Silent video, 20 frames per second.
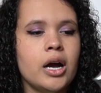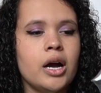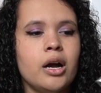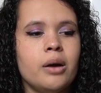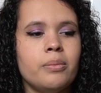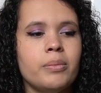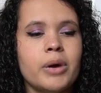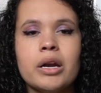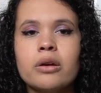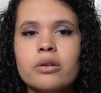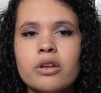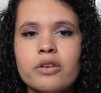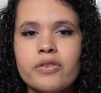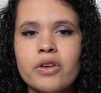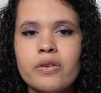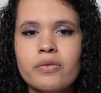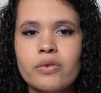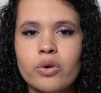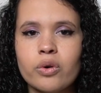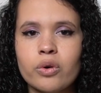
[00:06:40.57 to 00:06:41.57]
Um, I don't know if
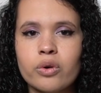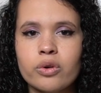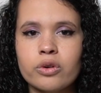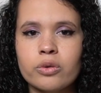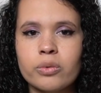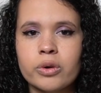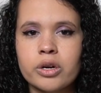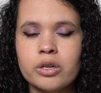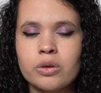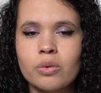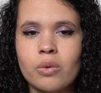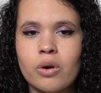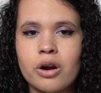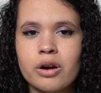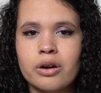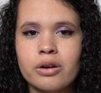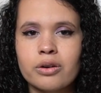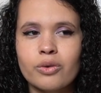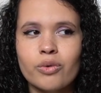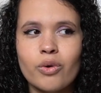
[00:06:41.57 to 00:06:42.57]
you have a Kroger where you
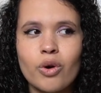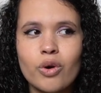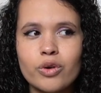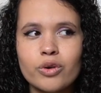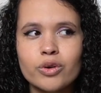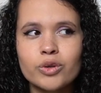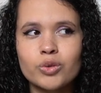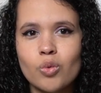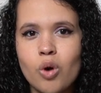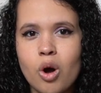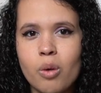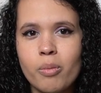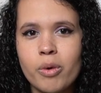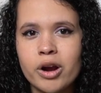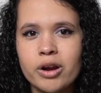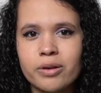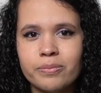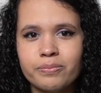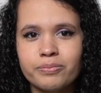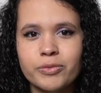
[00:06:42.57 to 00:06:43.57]
are. Kroger's,
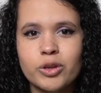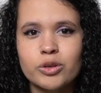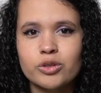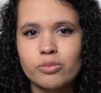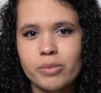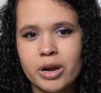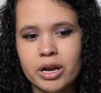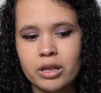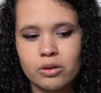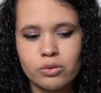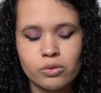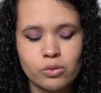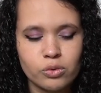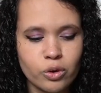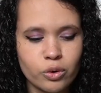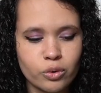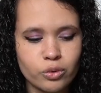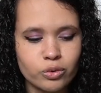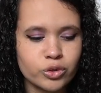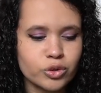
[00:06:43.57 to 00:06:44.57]
Walmart, those are my lo
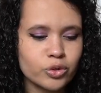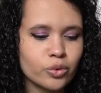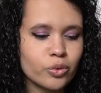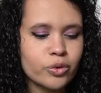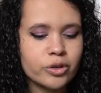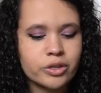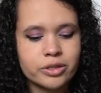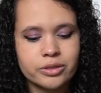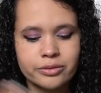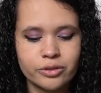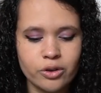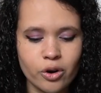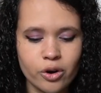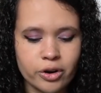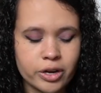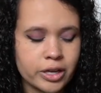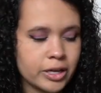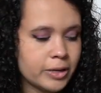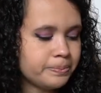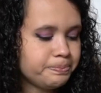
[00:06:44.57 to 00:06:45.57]
local stores,
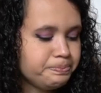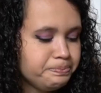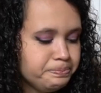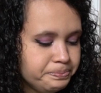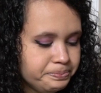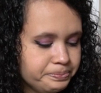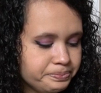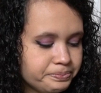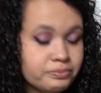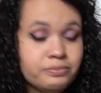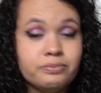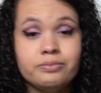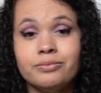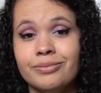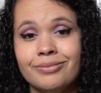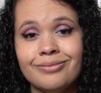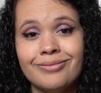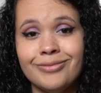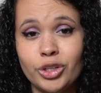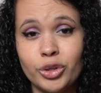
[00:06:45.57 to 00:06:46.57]
Target.
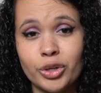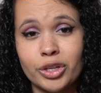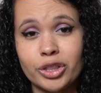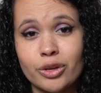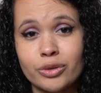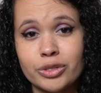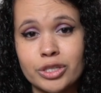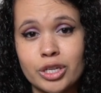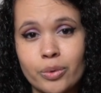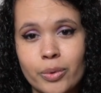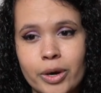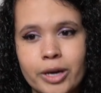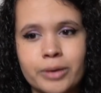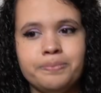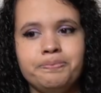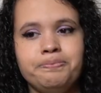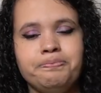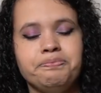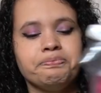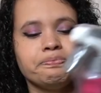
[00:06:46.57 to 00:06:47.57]
You can get those anywhere.
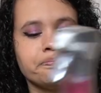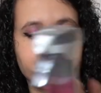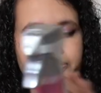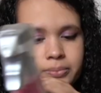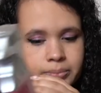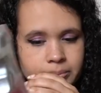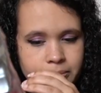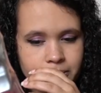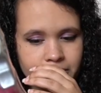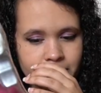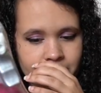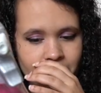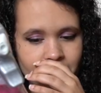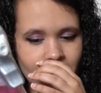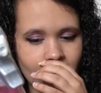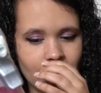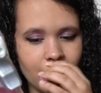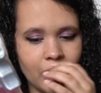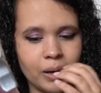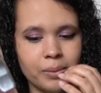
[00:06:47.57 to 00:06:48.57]

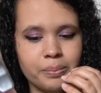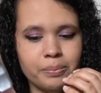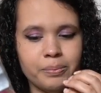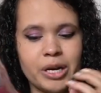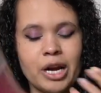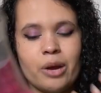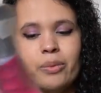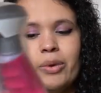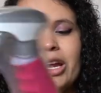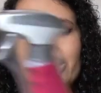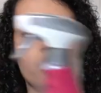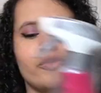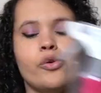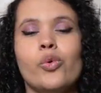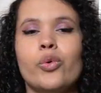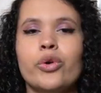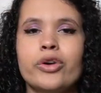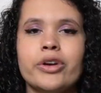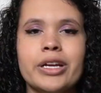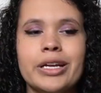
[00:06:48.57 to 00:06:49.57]
Um, but I went and
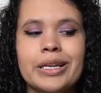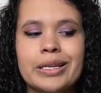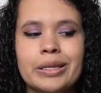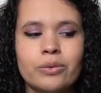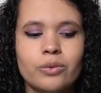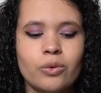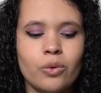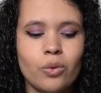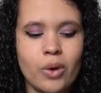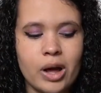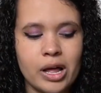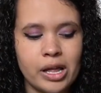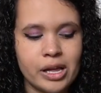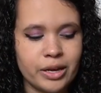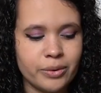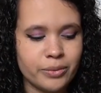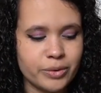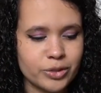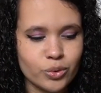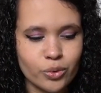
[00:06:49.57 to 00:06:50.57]
ordered it while
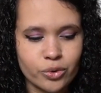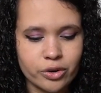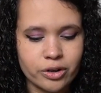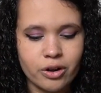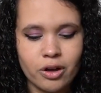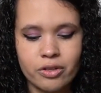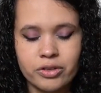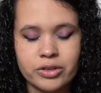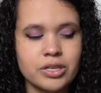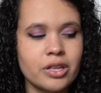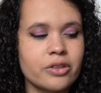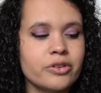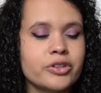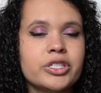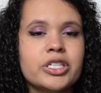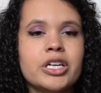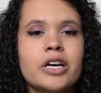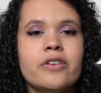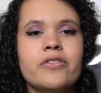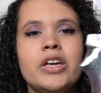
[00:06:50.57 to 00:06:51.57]
I was ordering all this other
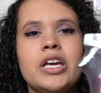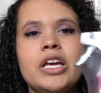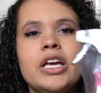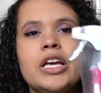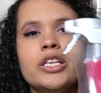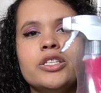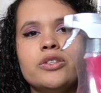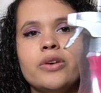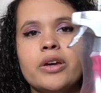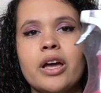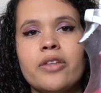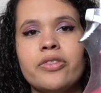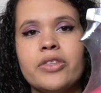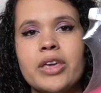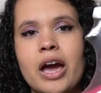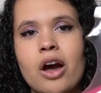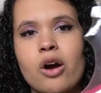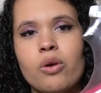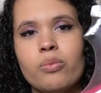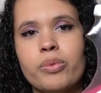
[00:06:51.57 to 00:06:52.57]
stuff. So I got
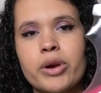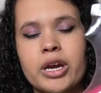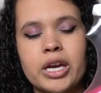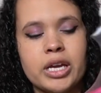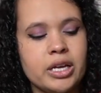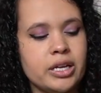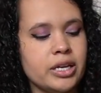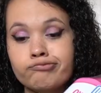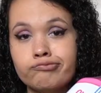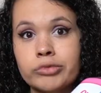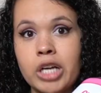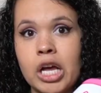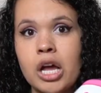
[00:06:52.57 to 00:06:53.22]
the Out brand.